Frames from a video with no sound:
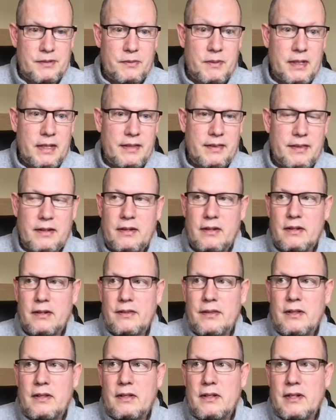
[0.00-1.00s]
Really, the
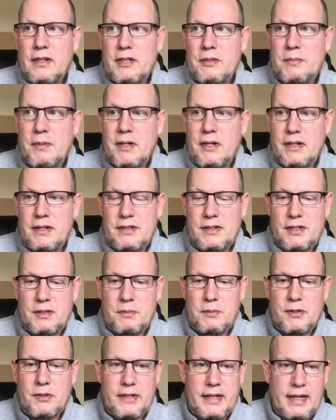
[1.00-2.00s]
longest part is
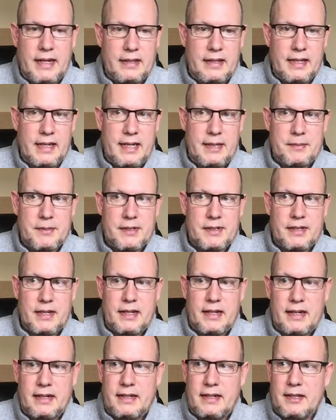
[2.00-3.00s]
just pulling out the cables,
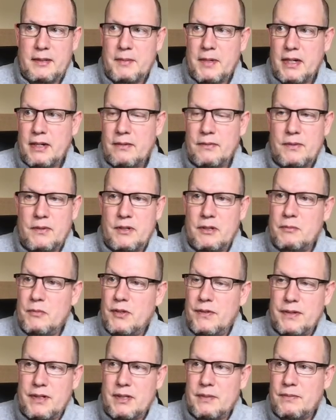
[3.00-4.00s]
connecting the microphone, and
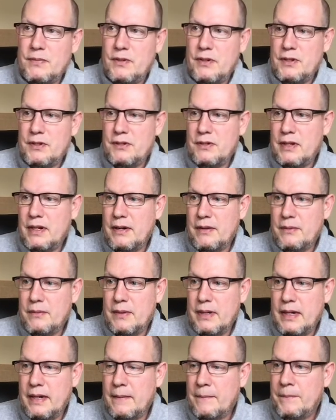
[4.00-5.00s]
moving some furniture out of the
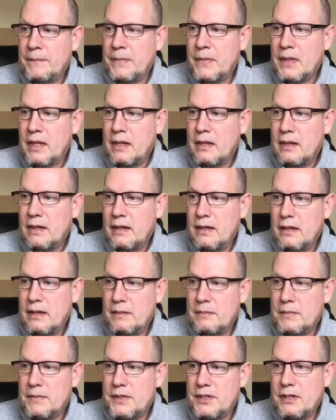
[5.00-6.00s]
way.
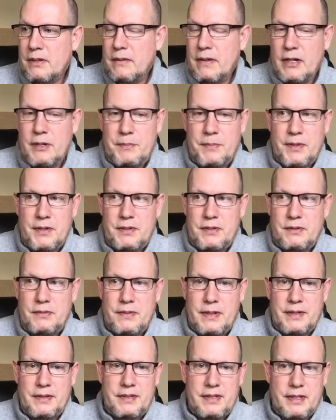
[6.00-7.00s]
So I hope that you
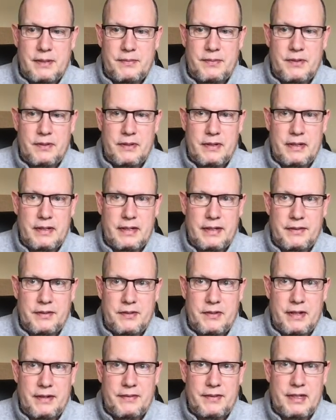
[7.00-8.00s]
found this helpful, now
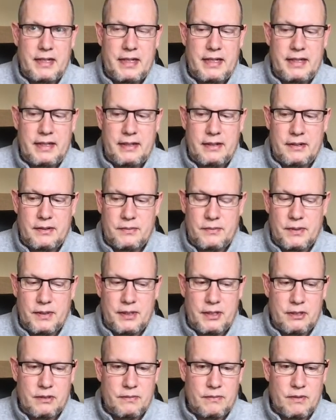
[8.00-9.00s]
that you have an idea of what
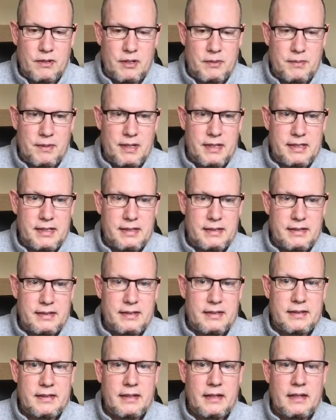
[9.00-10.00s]
the overall process
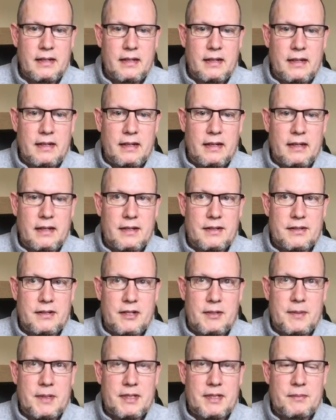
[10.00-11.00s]
is.
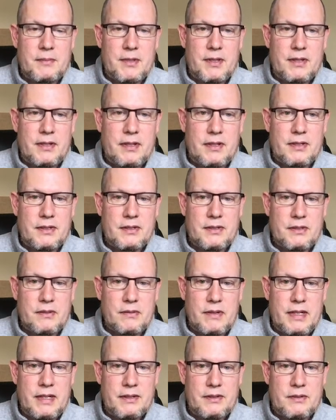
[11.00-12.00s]
Sorry about some of the
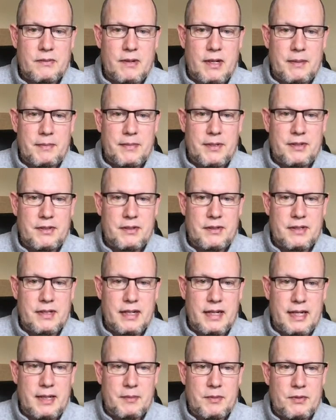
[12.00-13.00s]
screen swap issues that
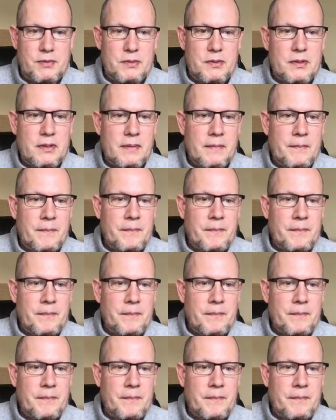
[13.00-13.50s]
I had before.